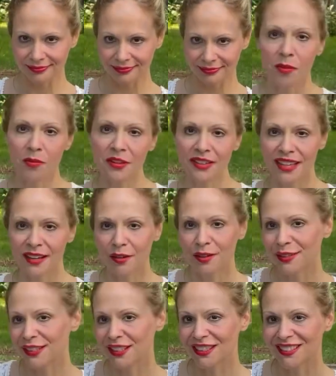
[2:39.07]
One more thing we're
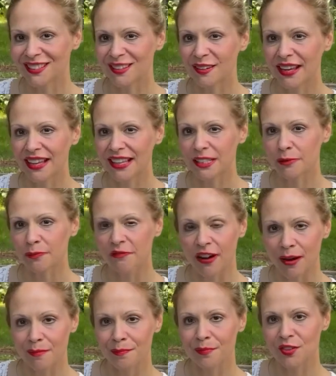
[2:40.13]
going to do is
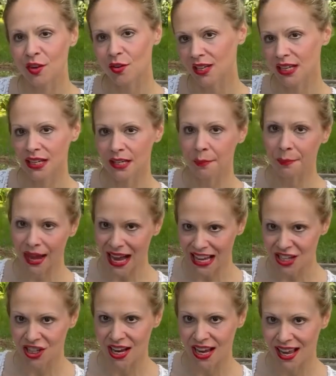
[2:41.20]
from Yogi
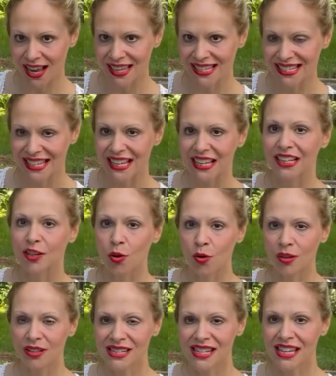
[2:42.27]
Bhaja's
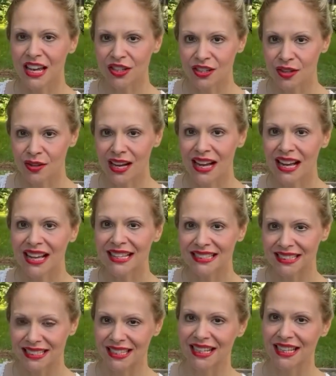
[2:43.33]
Kundalini Yoga
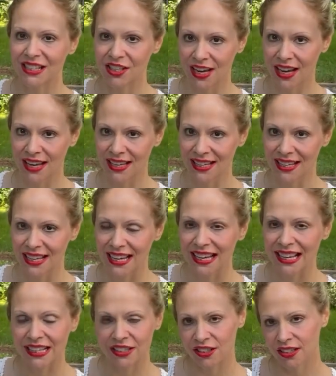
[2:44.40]
teaching.
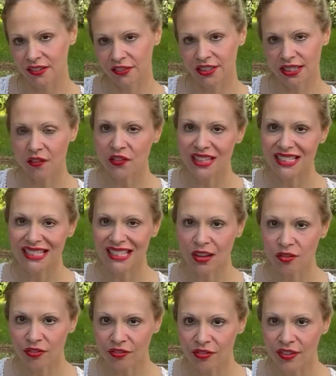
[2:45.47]
It's to give yourself
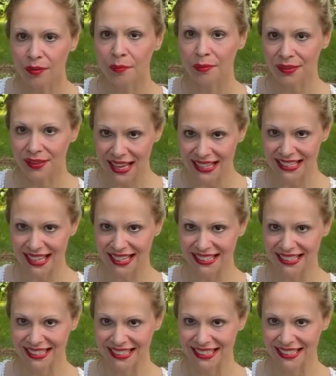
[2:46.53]

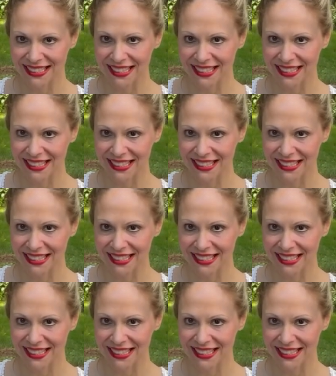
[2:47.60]
self-blessings.